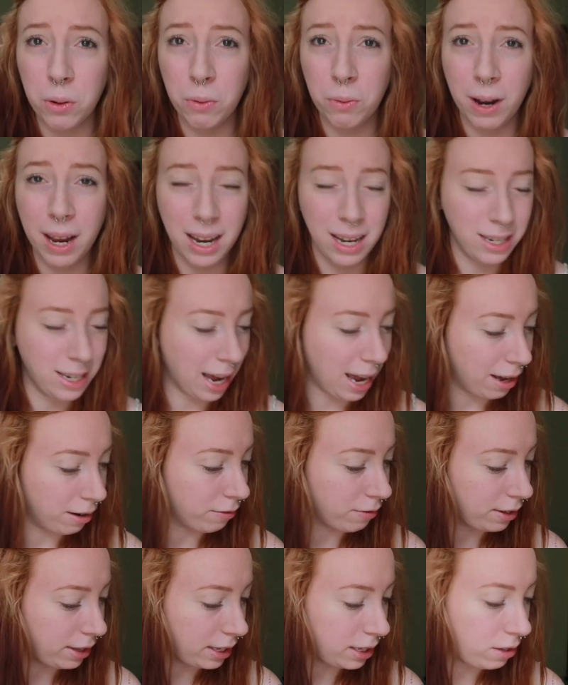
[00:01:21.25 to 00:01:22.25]
written down
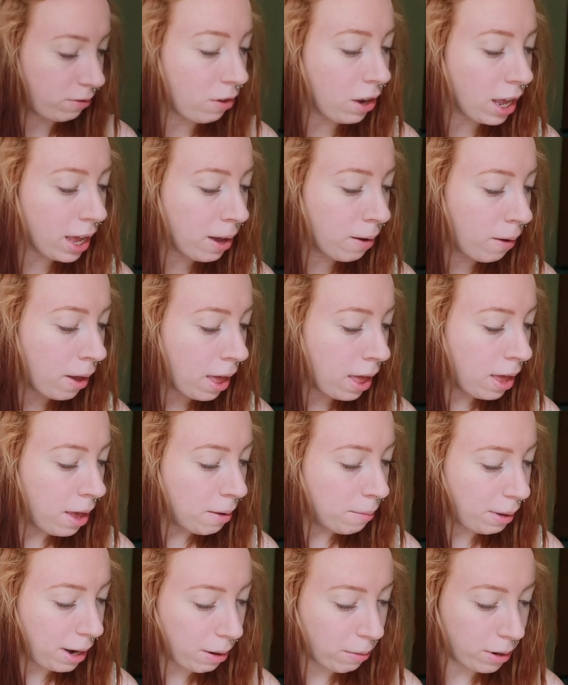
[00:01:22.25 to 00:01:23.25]
for this video,
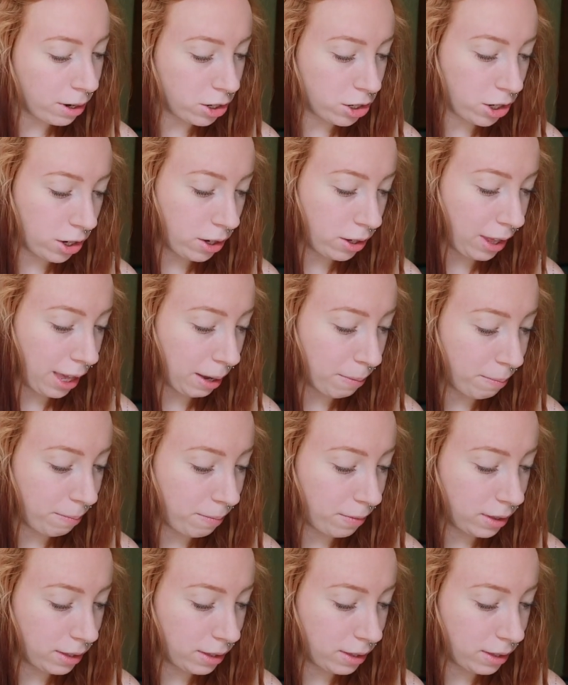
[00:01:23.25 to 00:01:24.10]
but I want to show you, like,